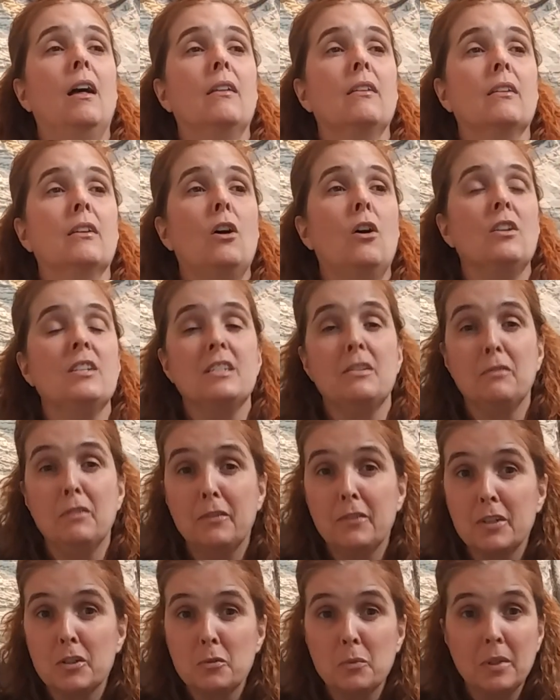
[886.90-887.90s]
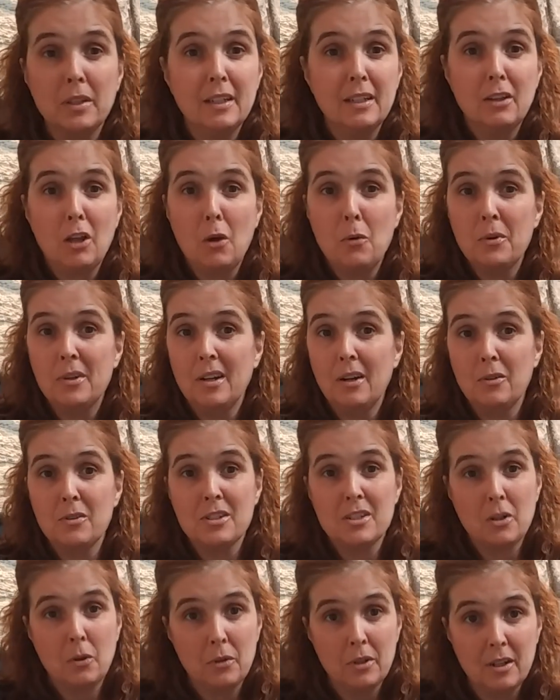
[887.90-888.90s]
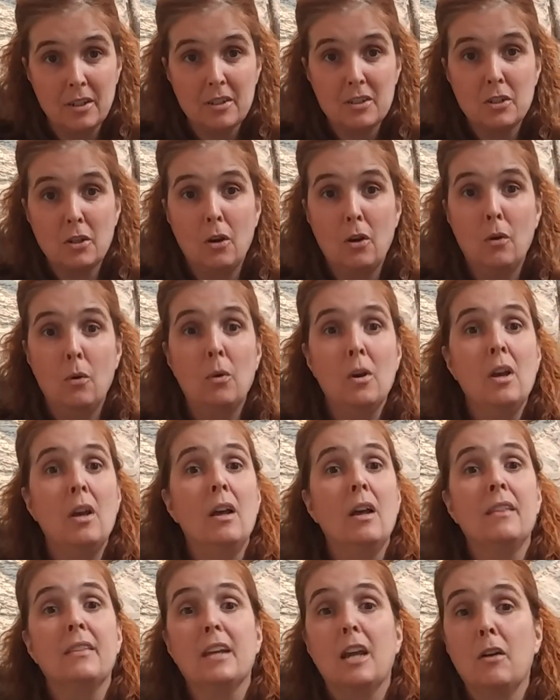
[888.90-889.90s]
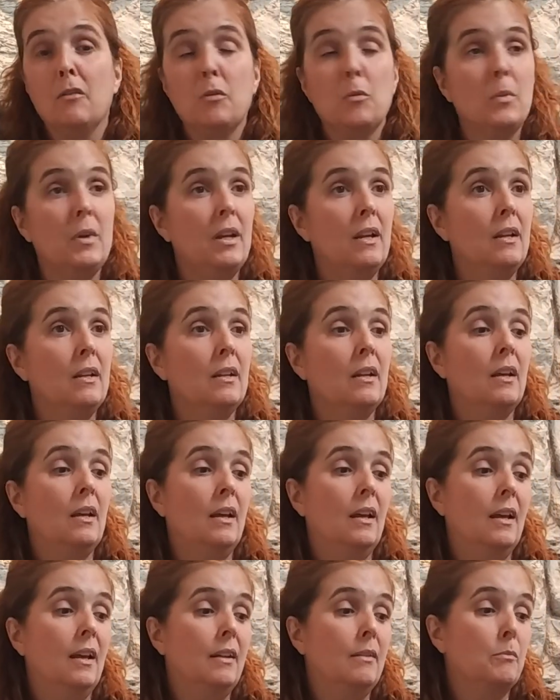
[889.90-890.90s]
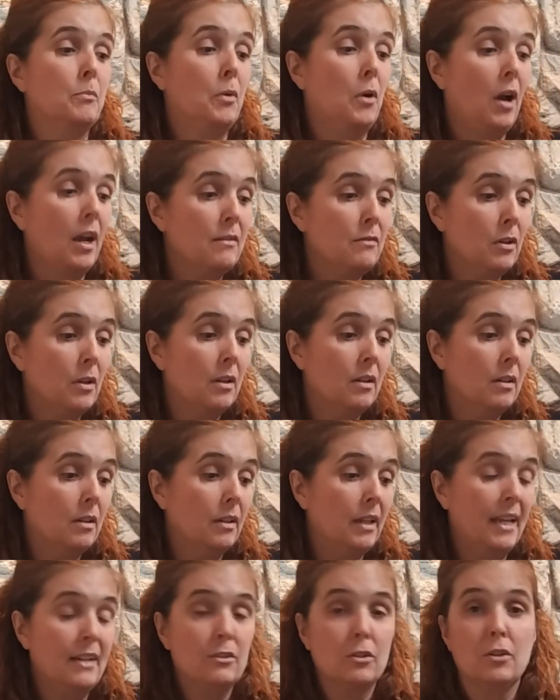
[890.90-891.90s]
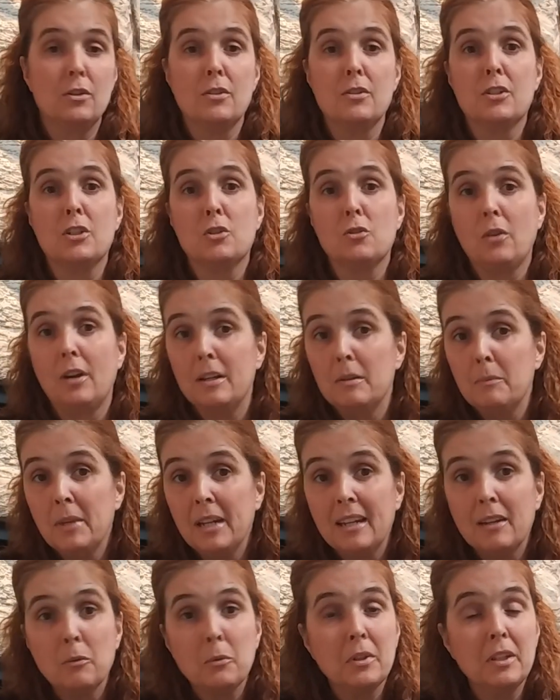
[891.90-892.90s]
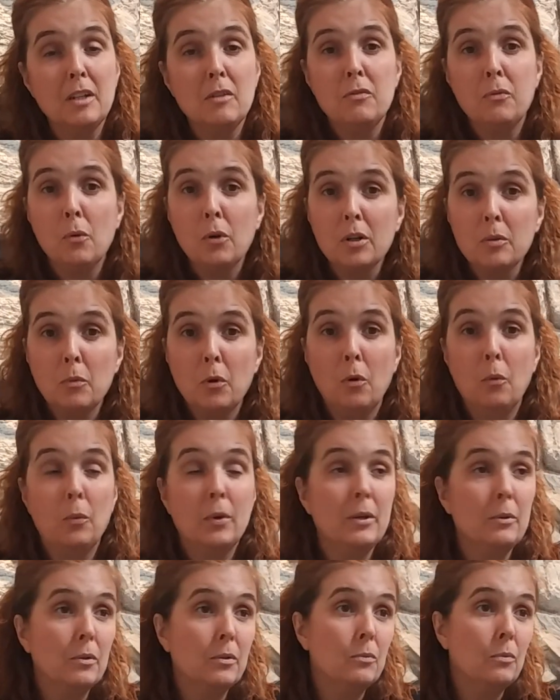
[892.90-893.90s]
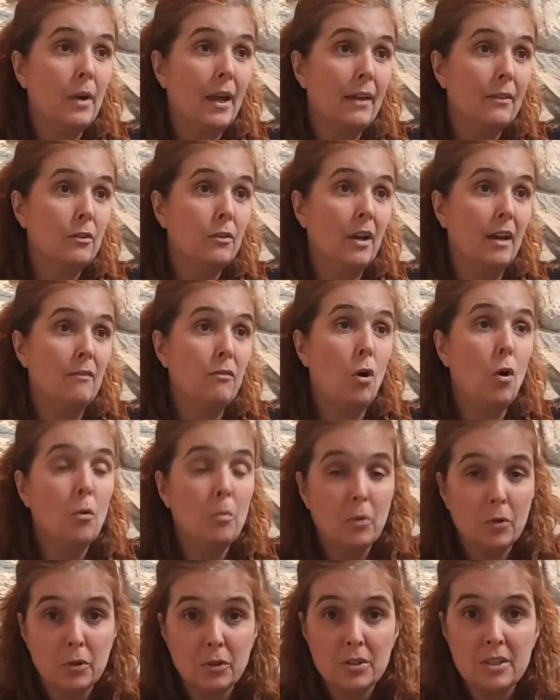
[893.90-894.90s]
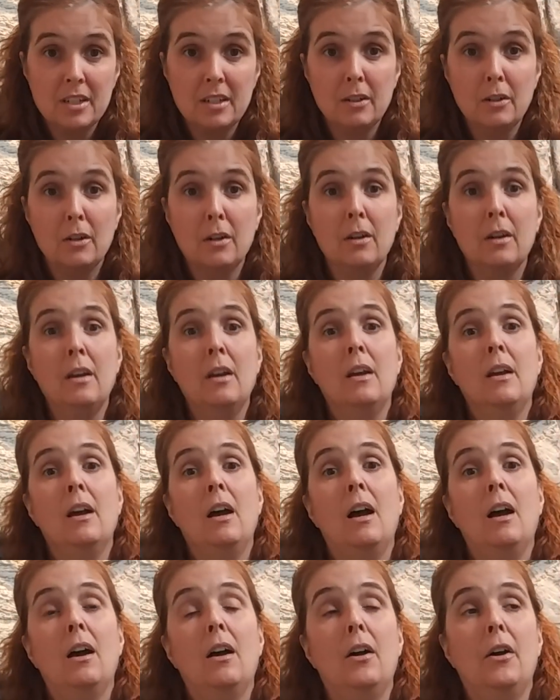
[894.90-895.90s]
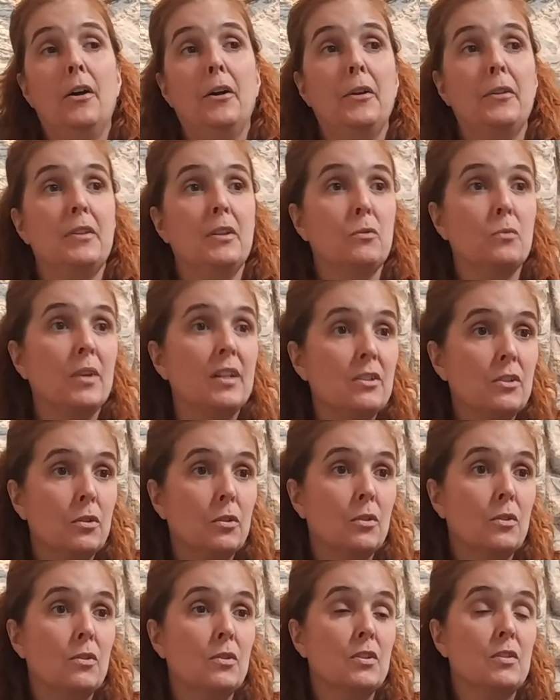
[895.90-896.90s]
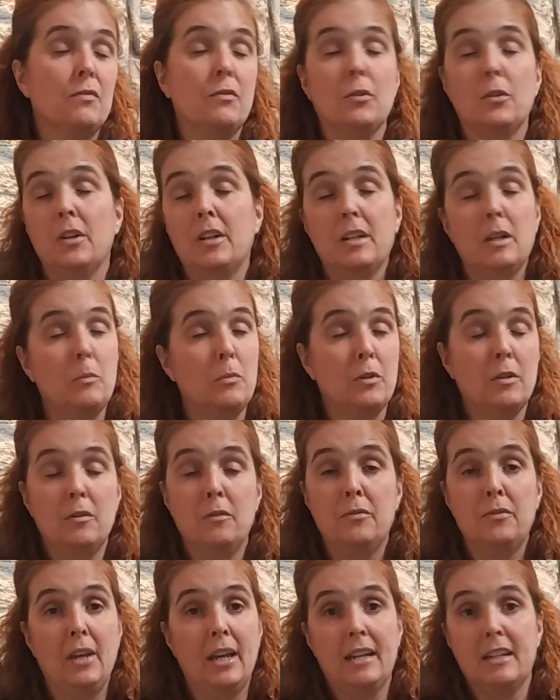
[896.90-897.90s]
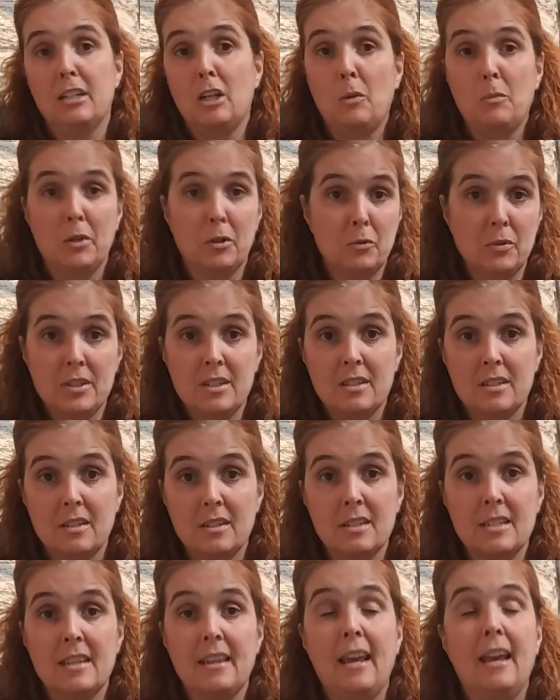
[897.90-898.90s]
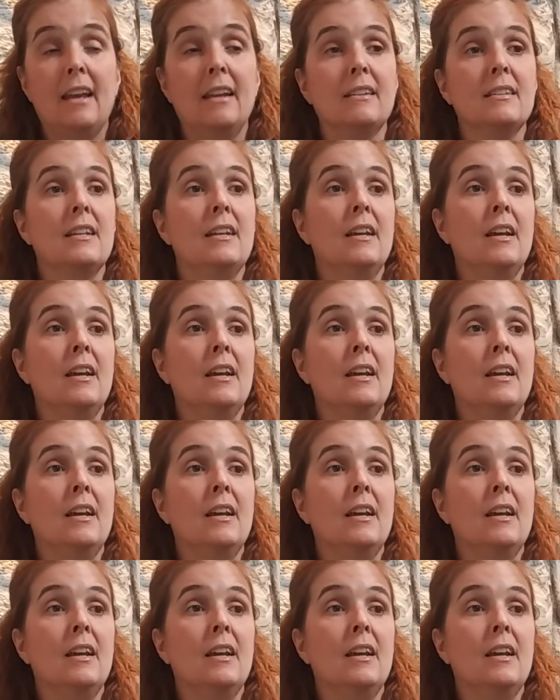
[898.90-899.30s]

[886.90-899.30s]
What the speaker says: Cost of living is really low in Arizona. So the government and private lenders trying to make it really affordable. We would rather have homeowners here than renters for a number of economic reasons that